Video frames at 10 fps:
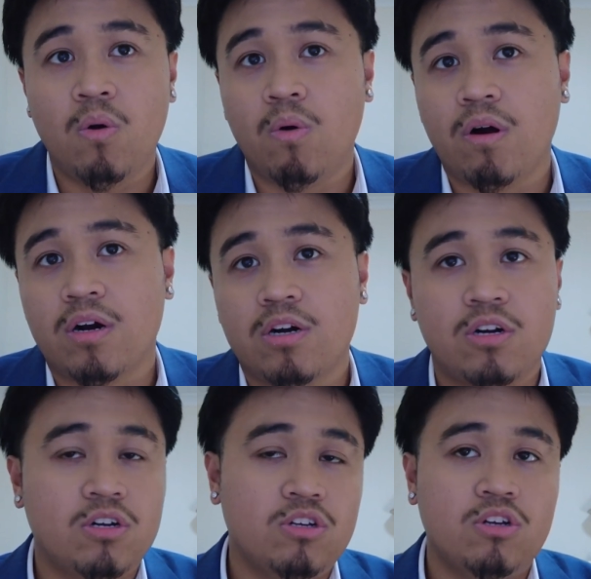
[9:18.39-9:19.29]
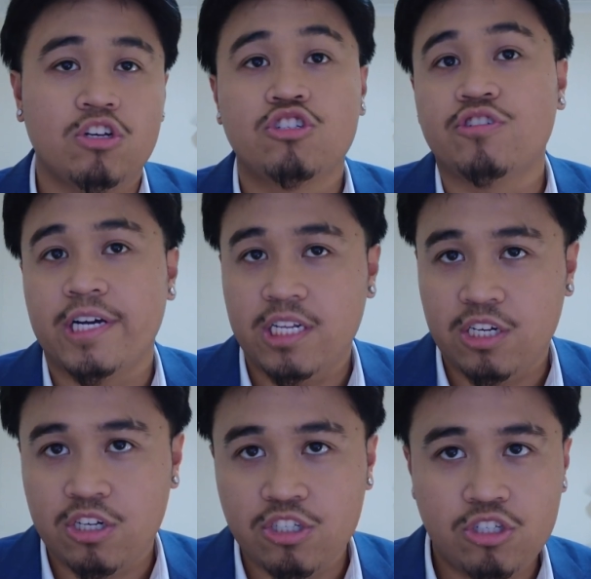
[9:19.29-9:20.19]
or
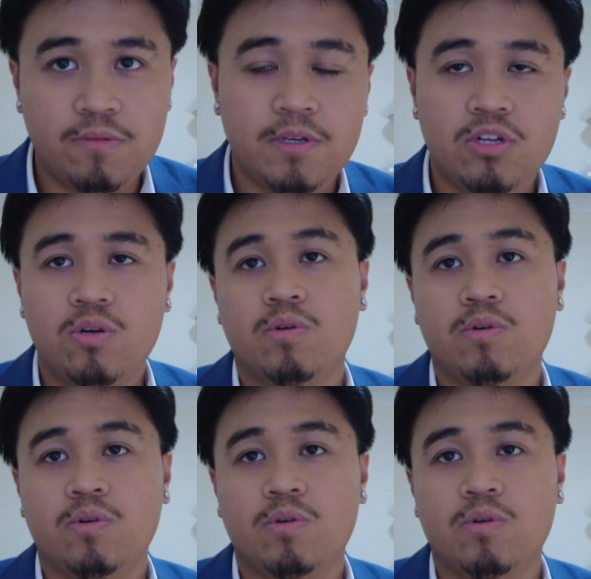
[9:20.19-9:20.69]
Australian consumer law,